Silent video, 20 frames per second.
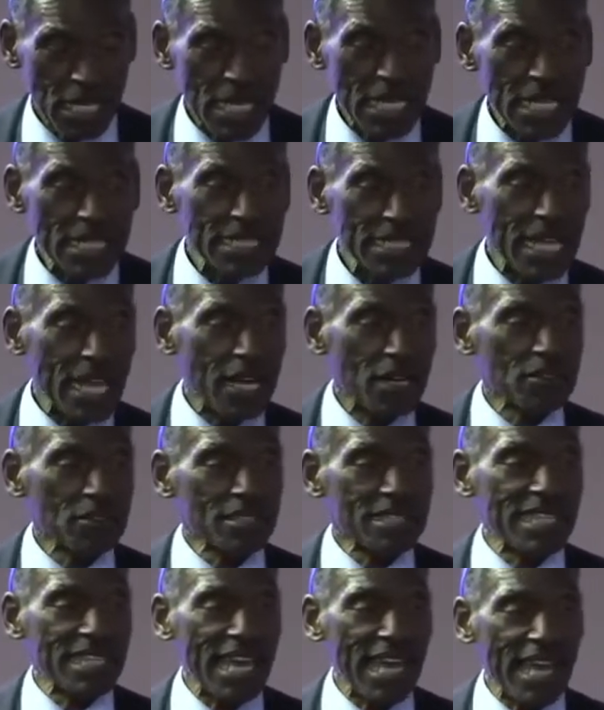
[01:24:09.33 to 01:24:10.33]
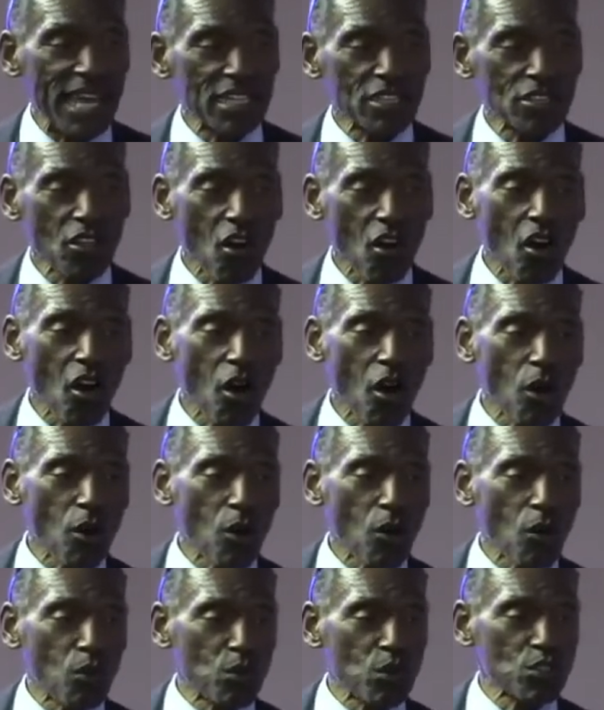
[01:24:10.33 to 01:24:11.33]
Now, their law
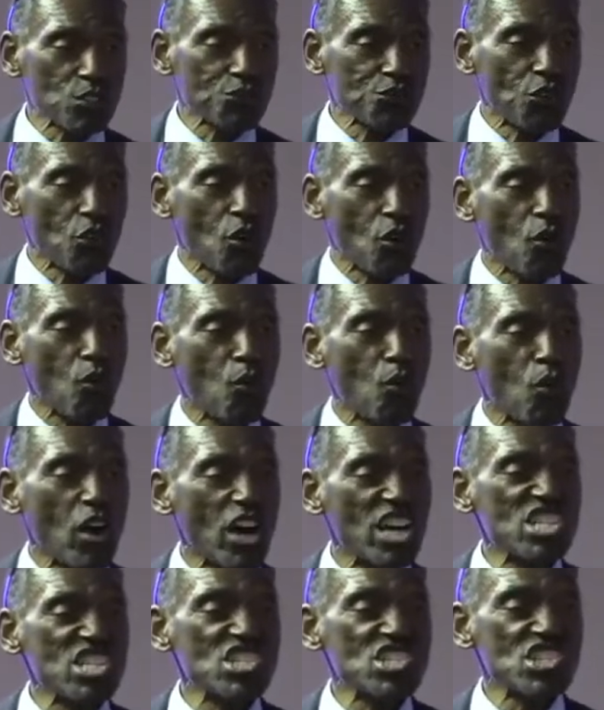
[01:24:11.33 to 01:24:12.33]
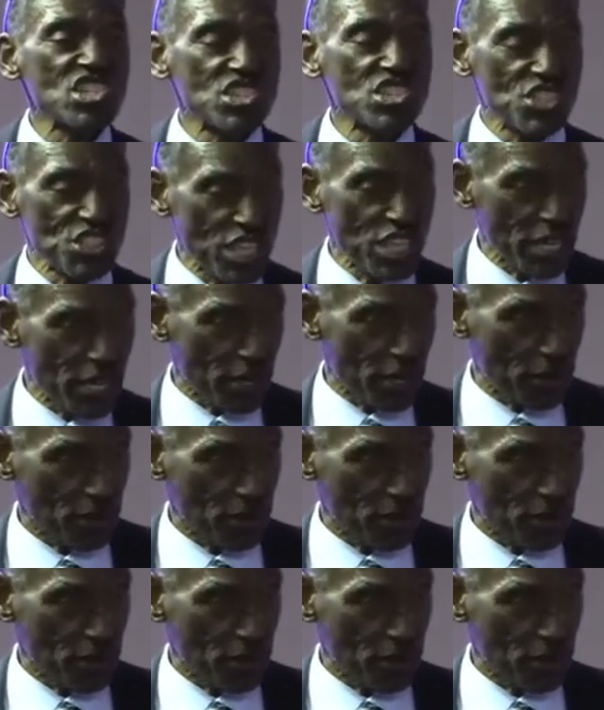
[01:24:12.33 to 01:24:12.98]
was for one year.